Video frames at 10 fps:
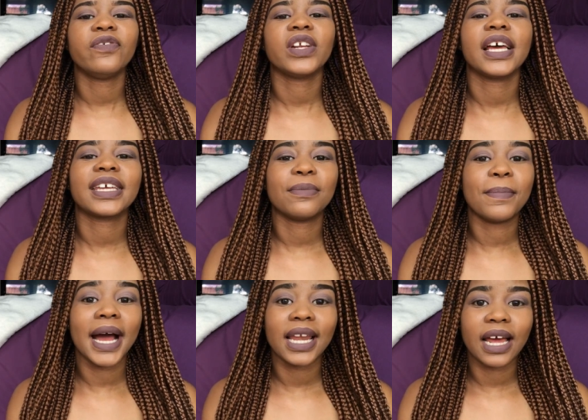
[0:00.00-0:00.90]
I feel like in
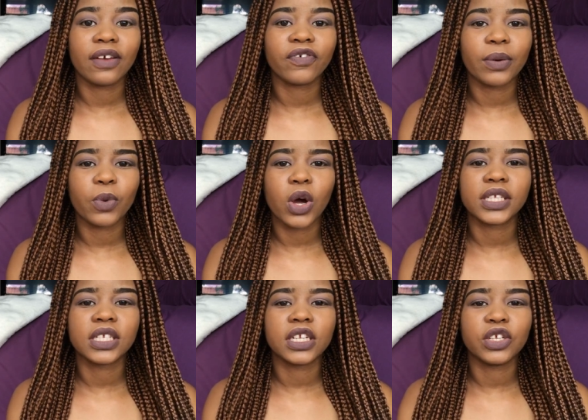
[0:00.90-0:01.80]
my life I'm
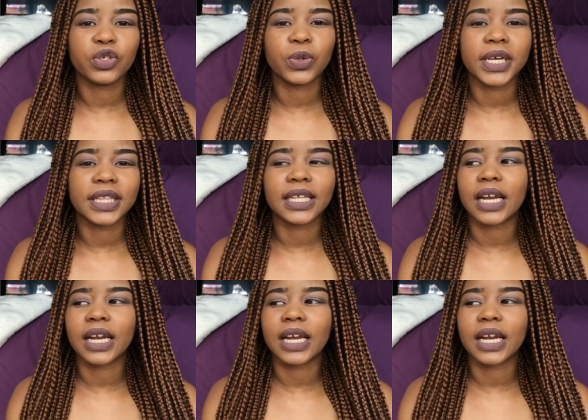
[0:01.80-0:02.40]
constantly doing the